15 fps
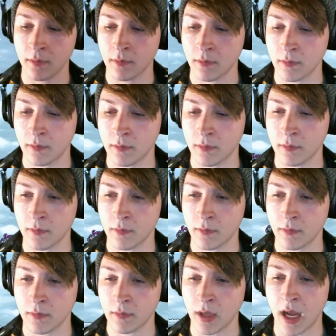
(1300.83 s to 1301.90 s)
Are you really there?
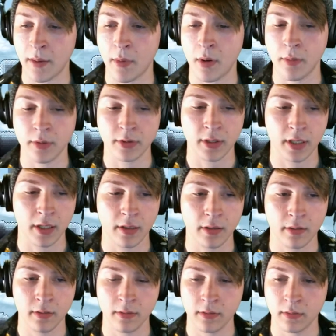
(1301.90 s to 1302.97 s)
I'm almost there. I
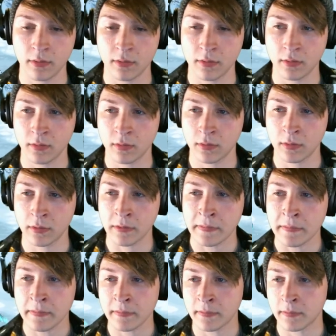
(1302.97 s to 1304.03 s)
think I need to say something
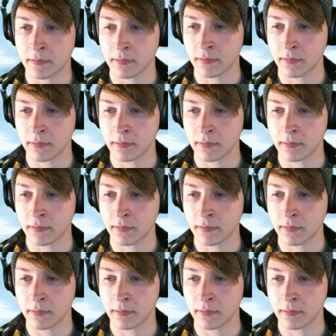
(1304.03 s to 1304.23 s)
funny.